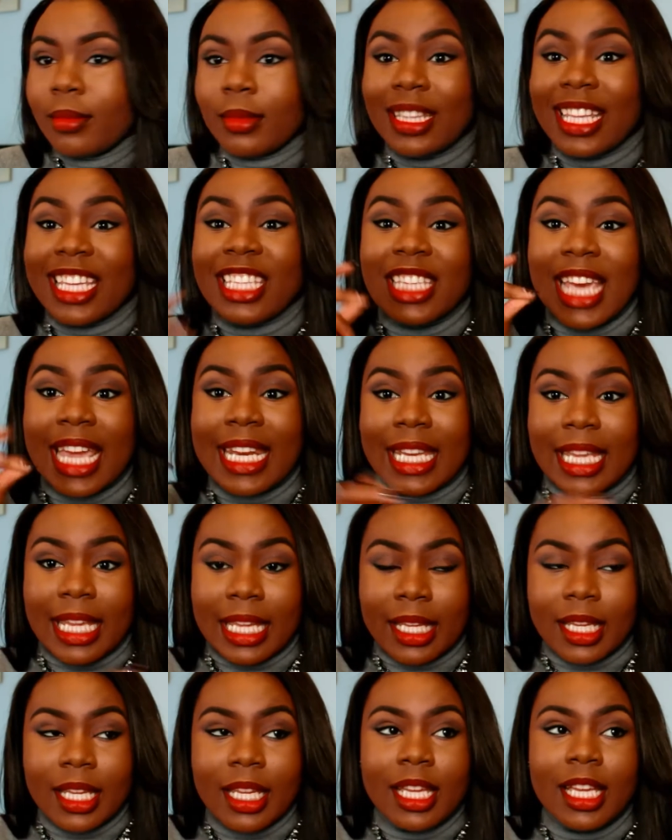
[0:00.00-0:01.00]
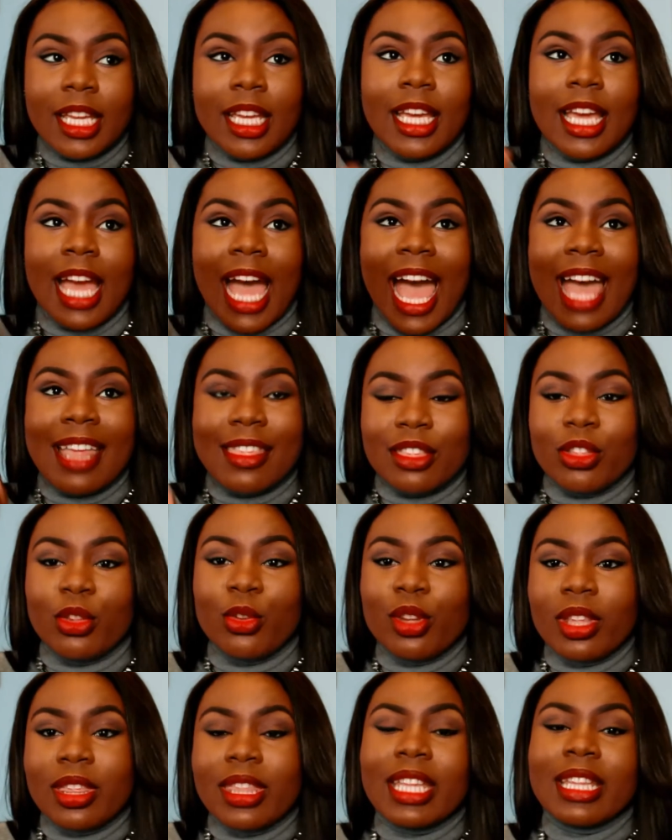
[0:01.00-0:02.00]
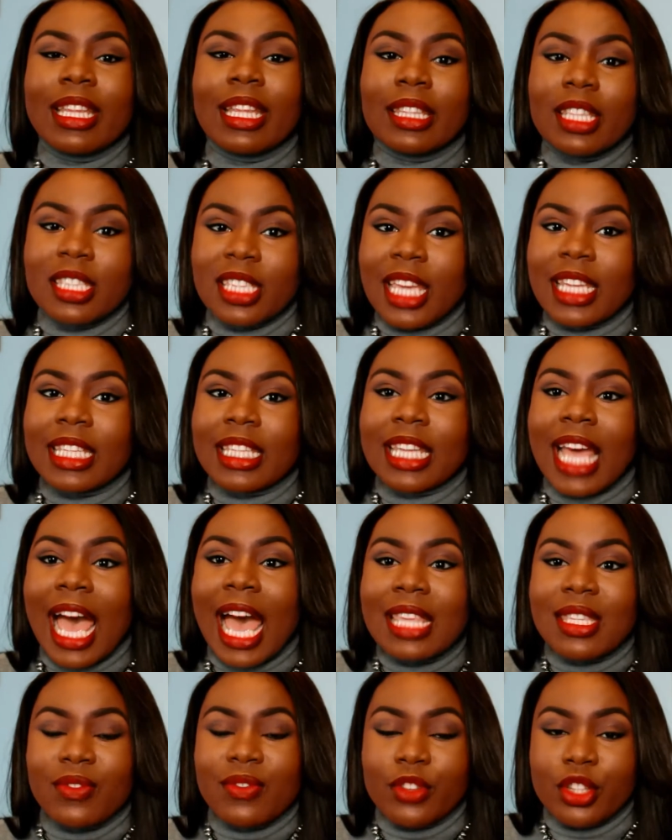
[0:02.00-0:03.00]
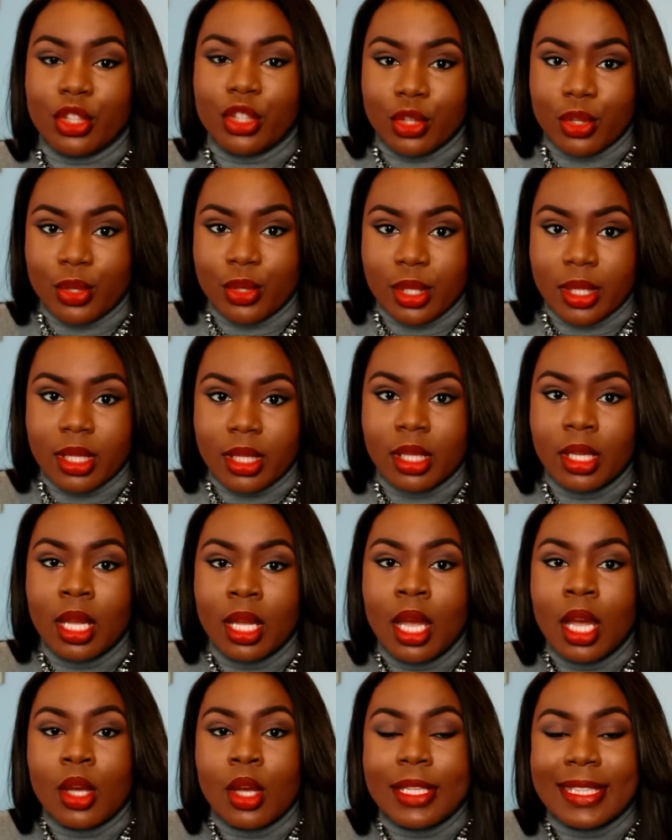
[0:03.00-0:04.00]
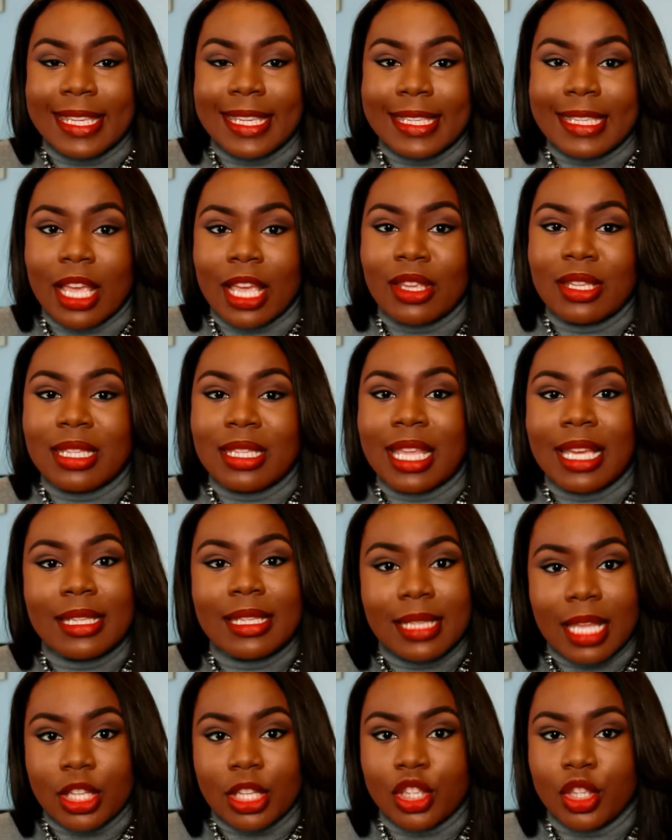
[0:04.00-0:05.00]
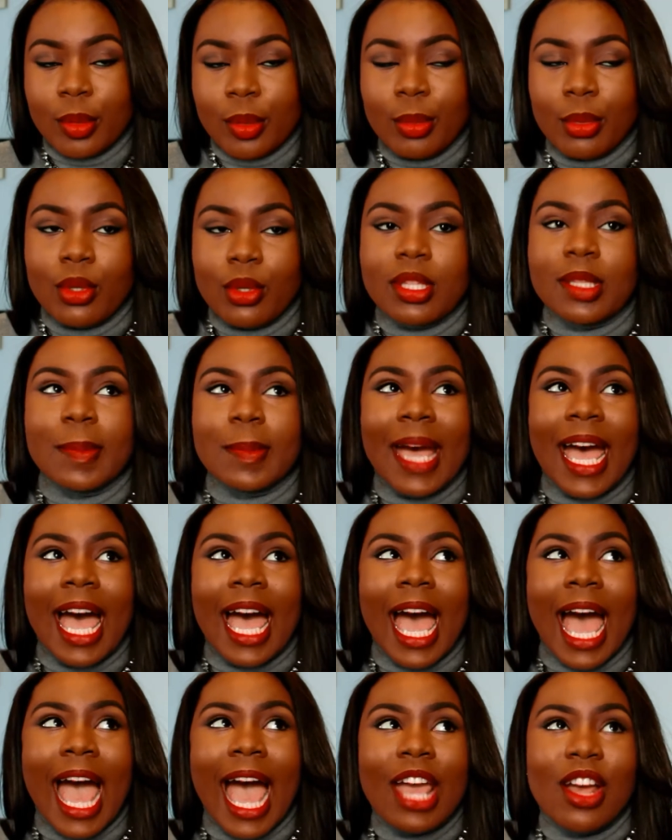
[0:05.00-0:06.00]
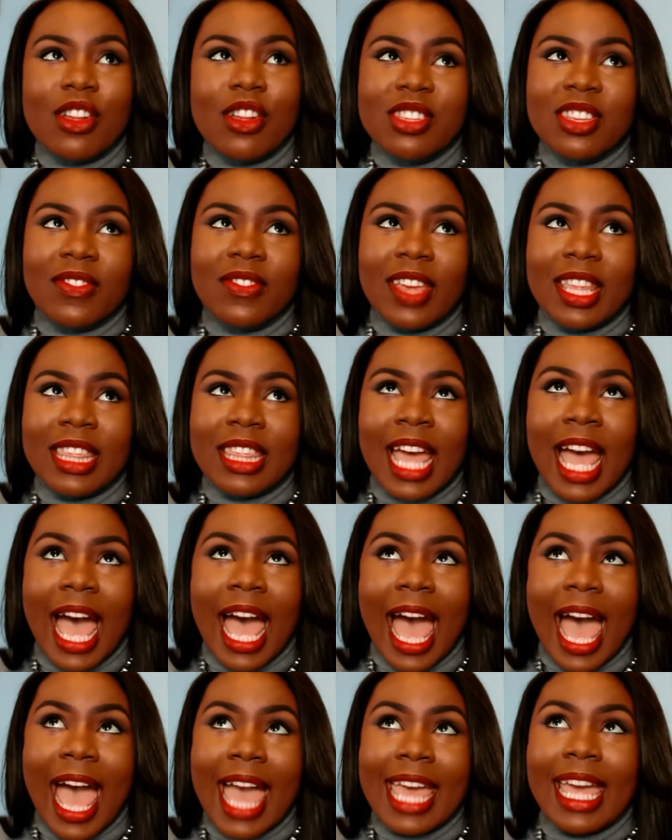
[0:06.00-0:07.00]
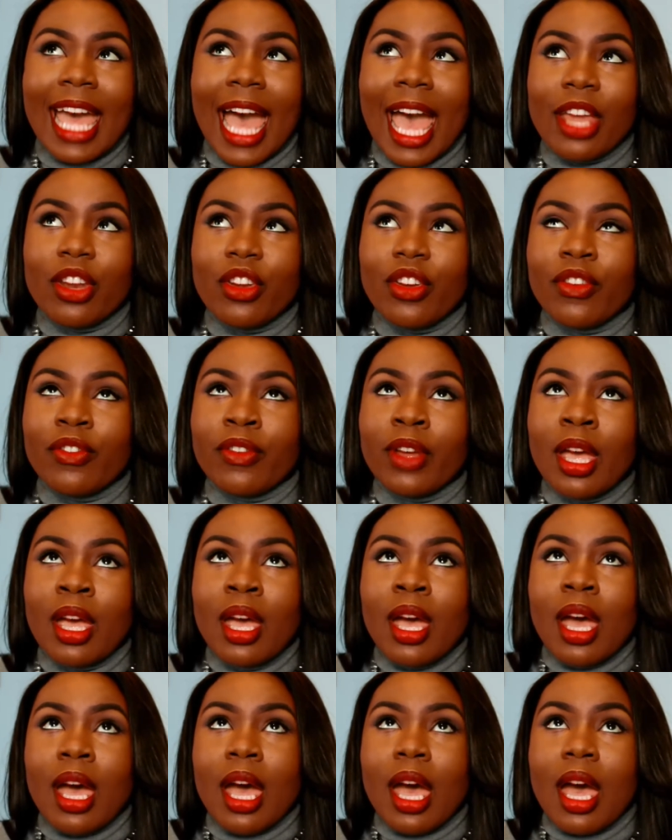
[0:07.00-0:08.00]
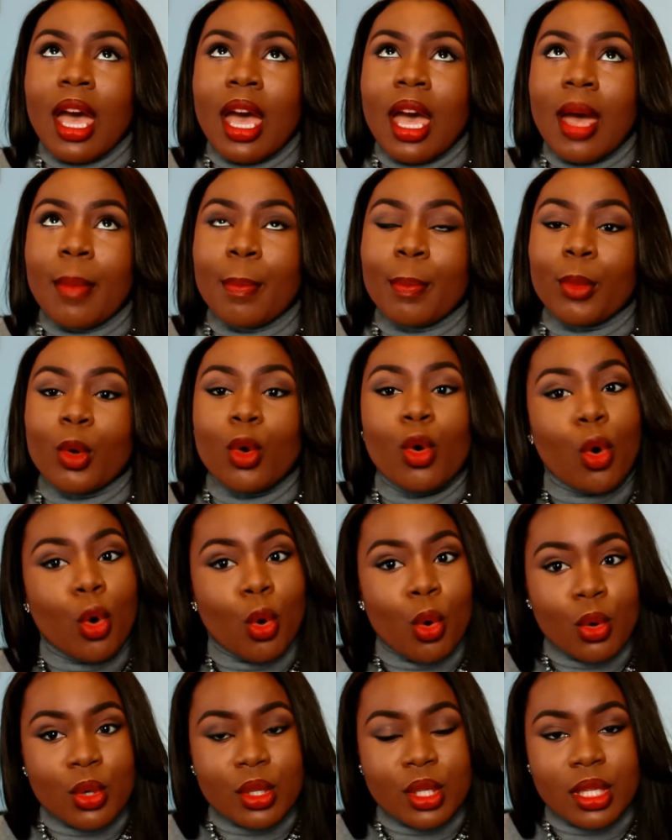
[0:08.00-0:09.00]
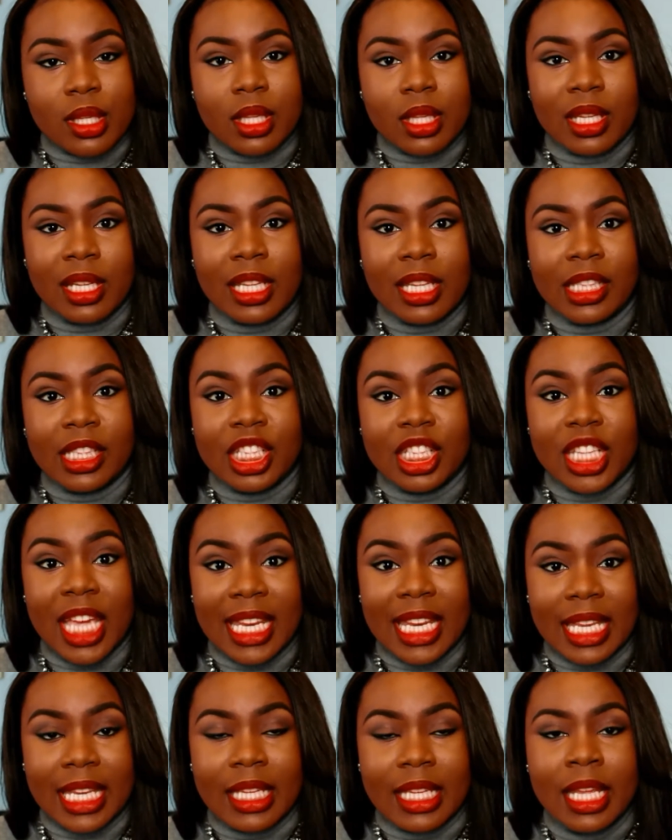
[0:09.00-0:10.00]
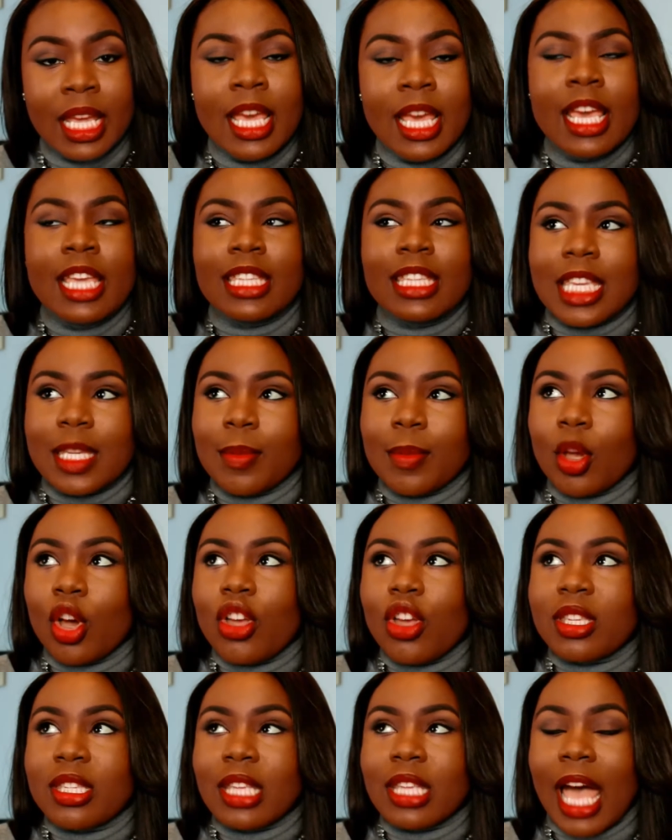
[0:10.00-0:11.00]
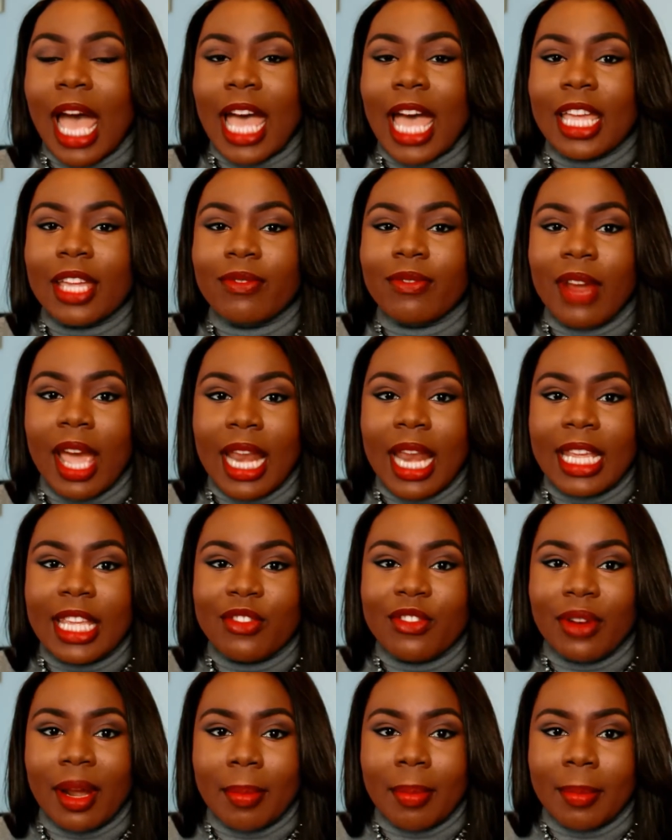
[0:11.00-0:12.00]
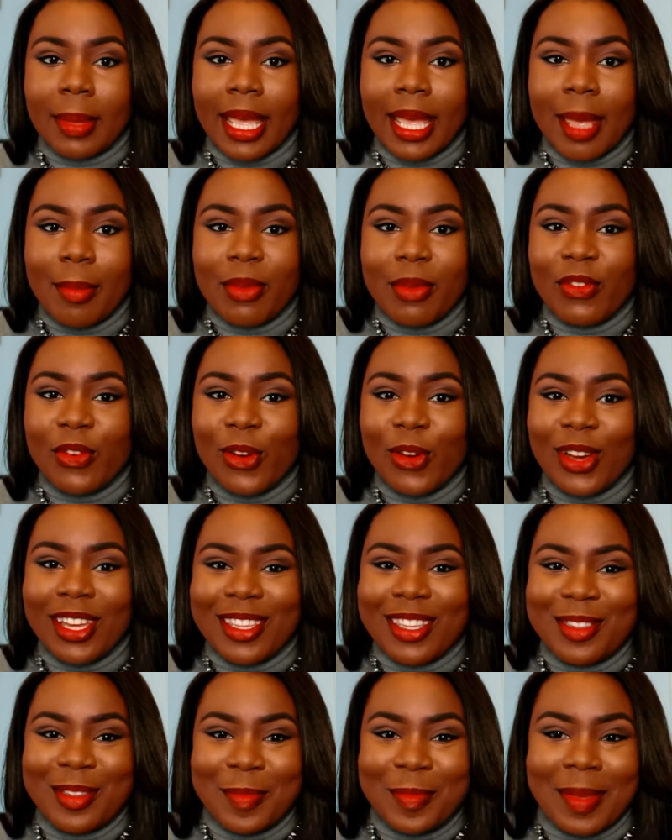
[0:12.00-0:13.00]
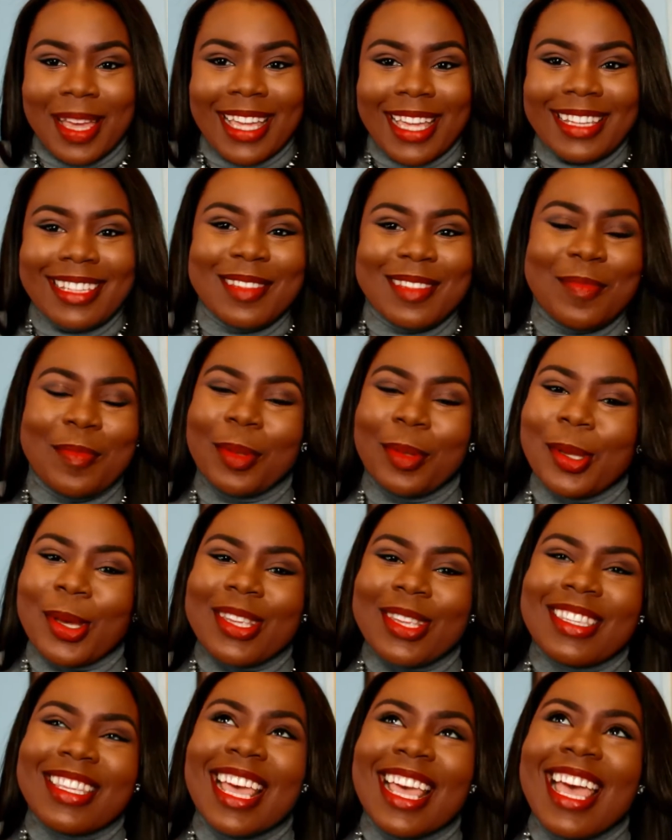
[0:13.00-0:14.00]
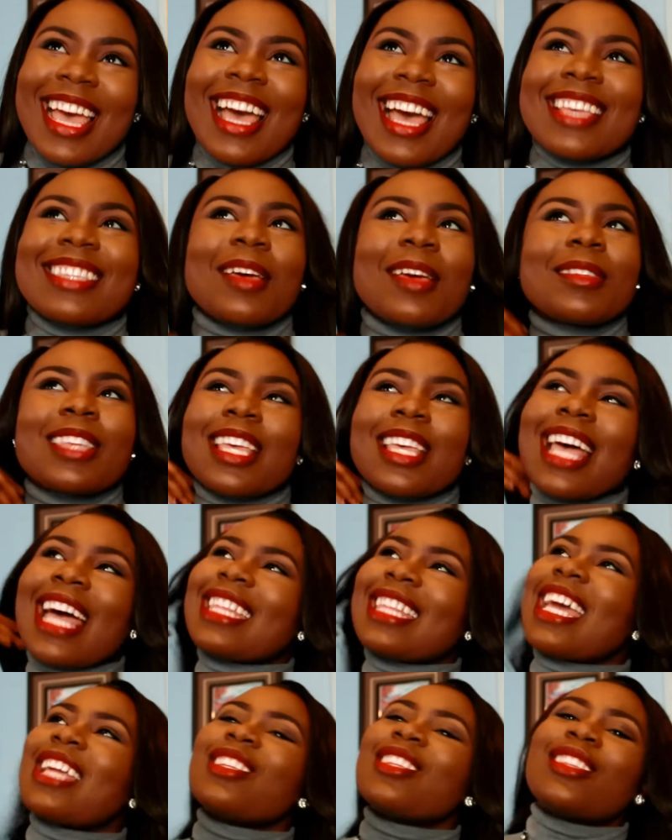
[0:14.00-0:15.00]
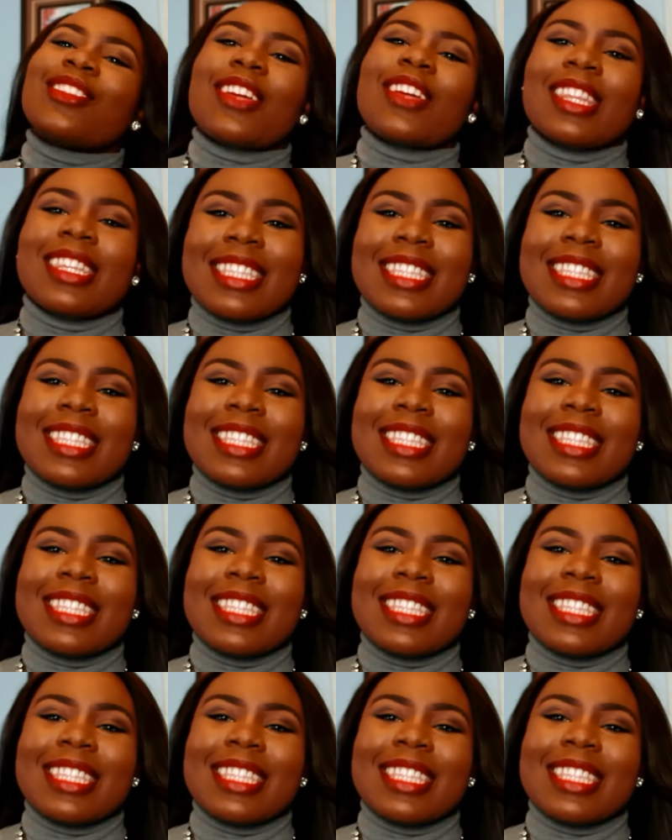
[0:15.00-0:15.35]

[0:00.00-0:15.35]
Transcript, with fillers: The shedding, I do think that the shedding has reduced since I used the extension boost, but I also think that I kind of um, caused the shedding just because I rarely wrap my hair before going to bed, because sometimes at the end of the,